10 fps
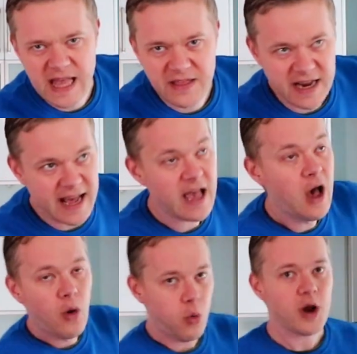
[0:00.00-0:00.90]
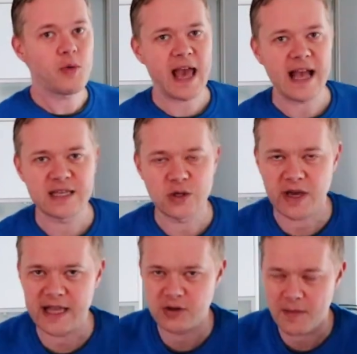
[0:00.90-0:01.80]
the end of the day. What are we getting
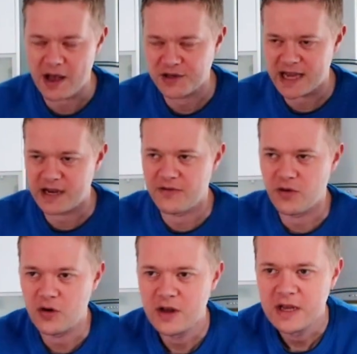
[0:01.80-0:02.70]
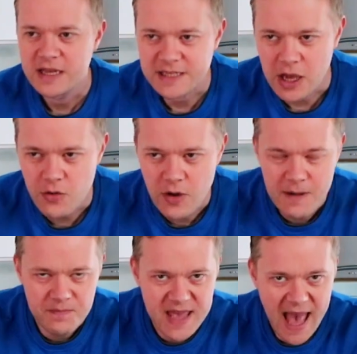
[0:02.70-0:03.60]
stuck into about gender for?
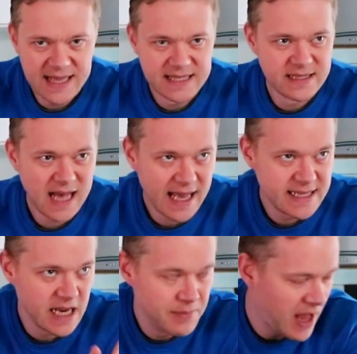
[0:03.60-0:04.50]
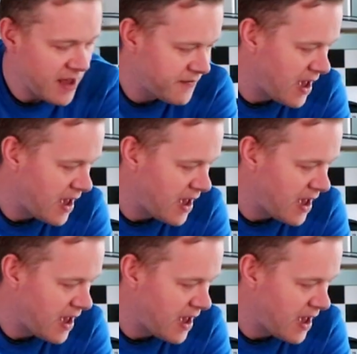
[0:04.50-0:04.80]
So yes, that is going to play a